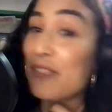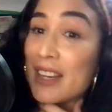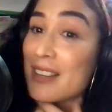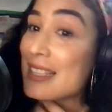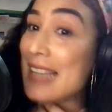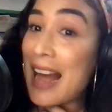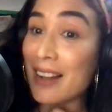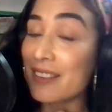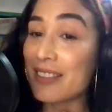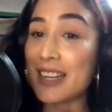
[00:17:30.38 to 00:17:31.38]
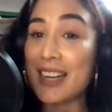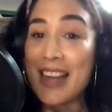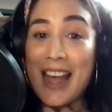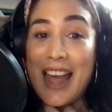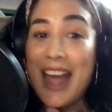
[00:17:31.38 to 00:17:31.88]
figure
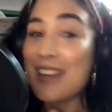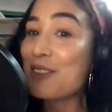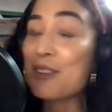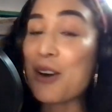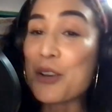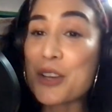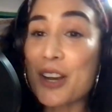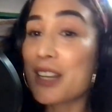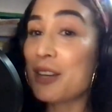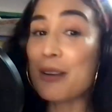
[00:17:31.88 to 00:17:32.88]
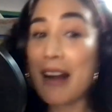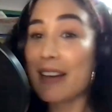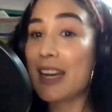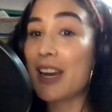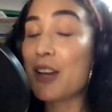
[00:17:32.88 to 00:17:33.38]
salary and, you're cute
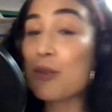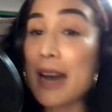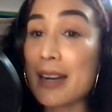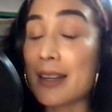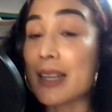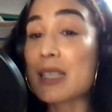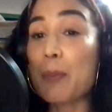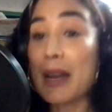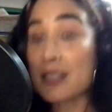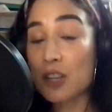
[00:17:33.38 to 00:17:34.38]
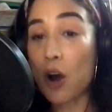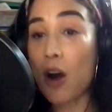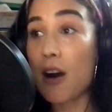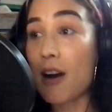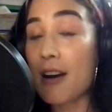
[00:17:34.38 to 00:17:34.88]
out here. You got an expense
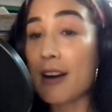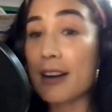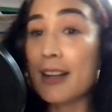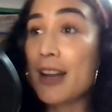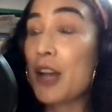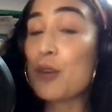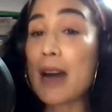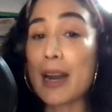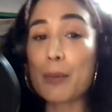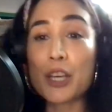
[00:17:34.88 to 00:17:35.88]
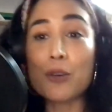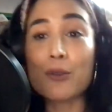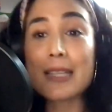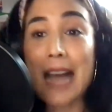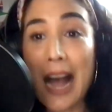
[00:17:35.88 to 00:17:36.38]
card, you got a
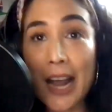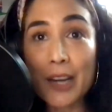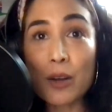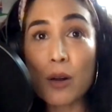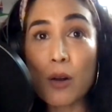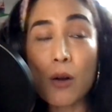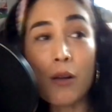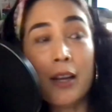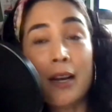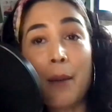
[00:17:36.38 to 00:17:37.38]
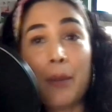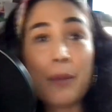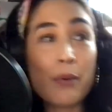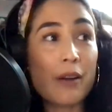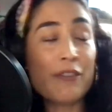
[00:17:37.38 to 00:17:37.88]
cute title,
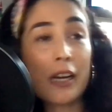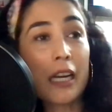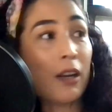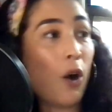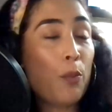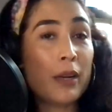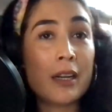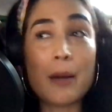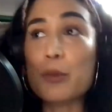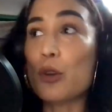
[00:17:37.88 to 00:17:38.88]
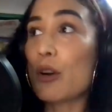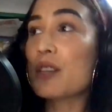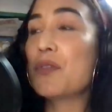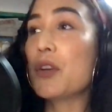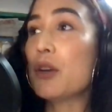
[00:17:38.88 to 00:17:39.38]
people are fucking opening up
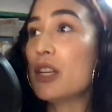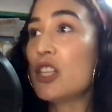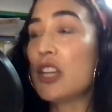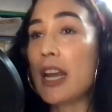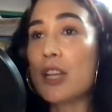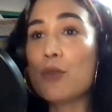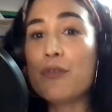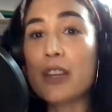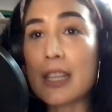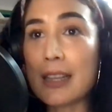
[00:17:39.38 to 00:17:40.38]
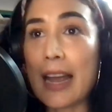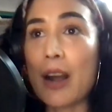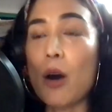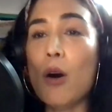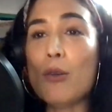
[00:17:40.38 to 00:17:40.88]
doors for you and shit, and you feeling
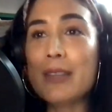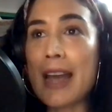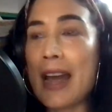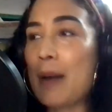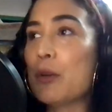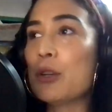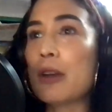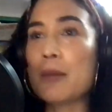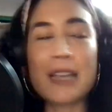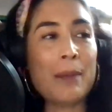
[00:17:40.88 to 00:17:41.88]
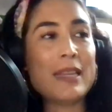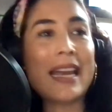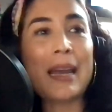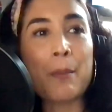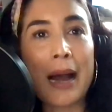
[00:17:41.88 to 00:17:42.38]
like, oh damn, you know what I'm saying? I'm
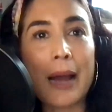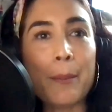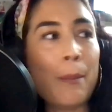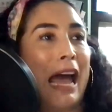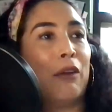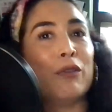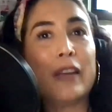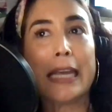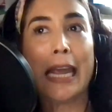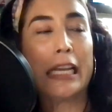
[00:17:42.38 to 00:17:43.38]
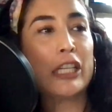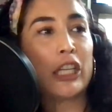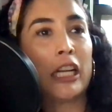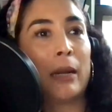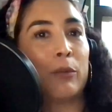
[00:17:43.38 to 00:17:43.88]
taking my dad on
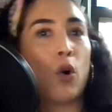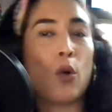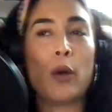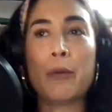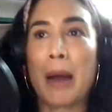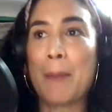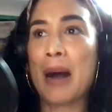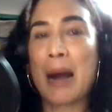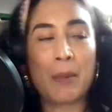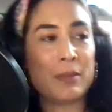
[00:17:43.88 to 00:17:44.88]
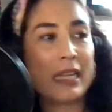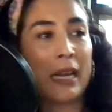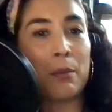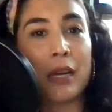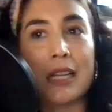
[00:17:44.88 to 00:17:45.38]
vacation, I'm going away with my mom, I'm
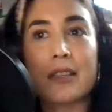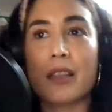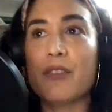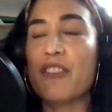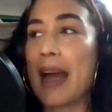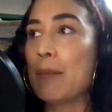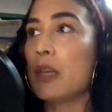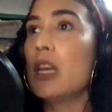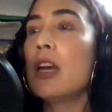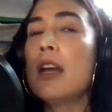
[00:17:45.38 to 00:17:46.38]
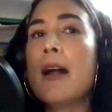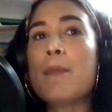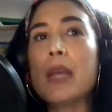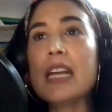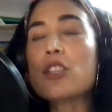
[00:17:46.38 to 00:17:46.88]
sending money to the family.
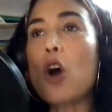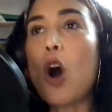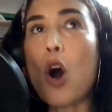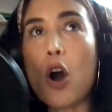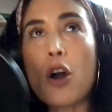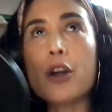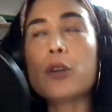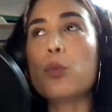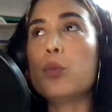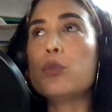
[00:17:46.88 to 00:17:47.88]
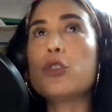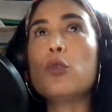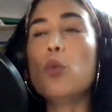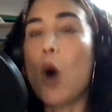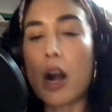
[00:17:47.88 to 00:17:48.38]
It's hard
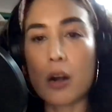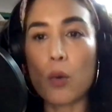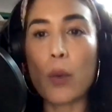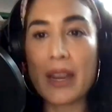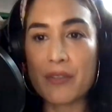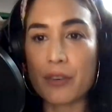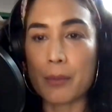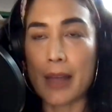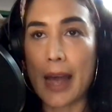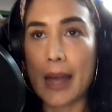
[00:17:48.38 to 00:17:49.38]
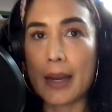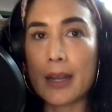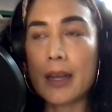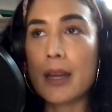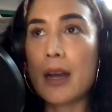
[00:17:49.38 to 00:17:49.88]
to walk away from that.
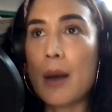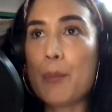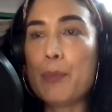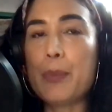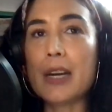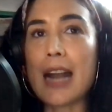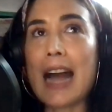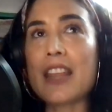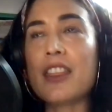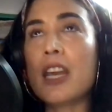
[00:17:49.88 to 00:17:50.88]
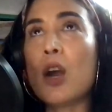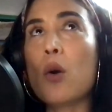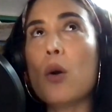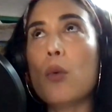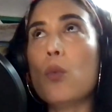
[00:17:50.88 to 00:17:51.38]
But I
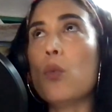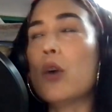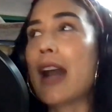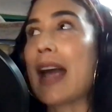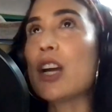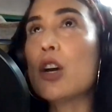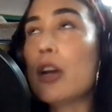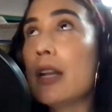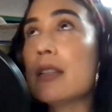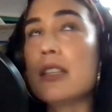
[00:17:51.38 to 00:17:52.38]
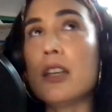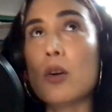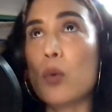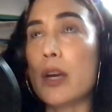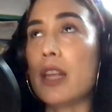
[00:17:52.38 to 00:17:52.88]
think what I couldn't
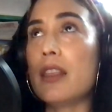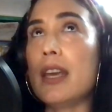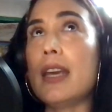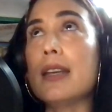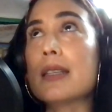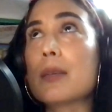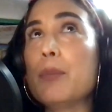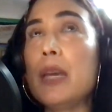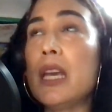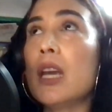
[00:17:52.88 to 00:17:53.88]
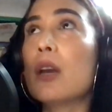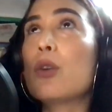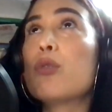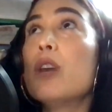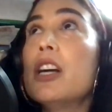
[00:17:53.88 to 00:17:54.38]
deal with is
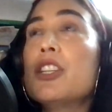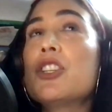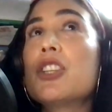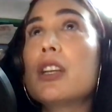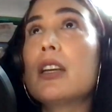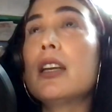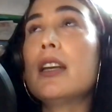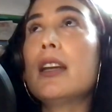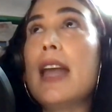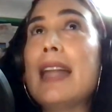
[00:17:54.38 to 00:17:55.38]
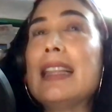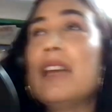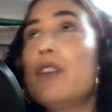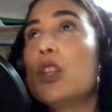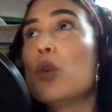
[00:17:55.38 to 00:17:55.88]
being crushed and
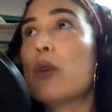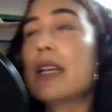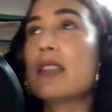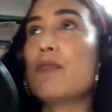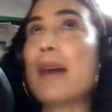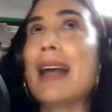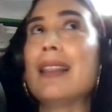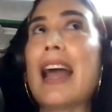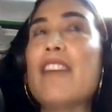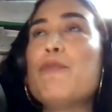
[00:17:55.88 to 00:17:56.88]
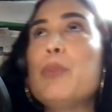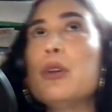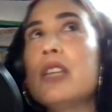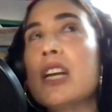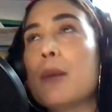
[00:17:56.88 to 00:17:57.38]
living the rest of my life
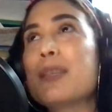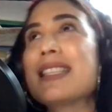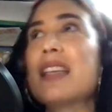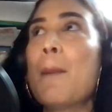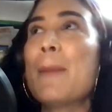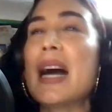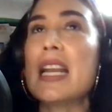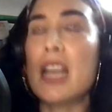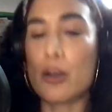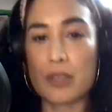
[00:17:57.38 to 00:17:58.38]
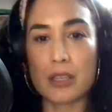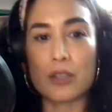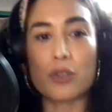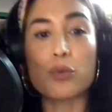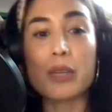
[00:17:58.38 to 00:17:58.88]
building up somebody
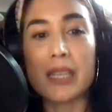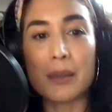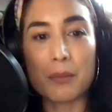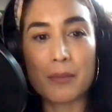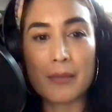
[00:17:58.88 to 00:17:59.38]
else's dream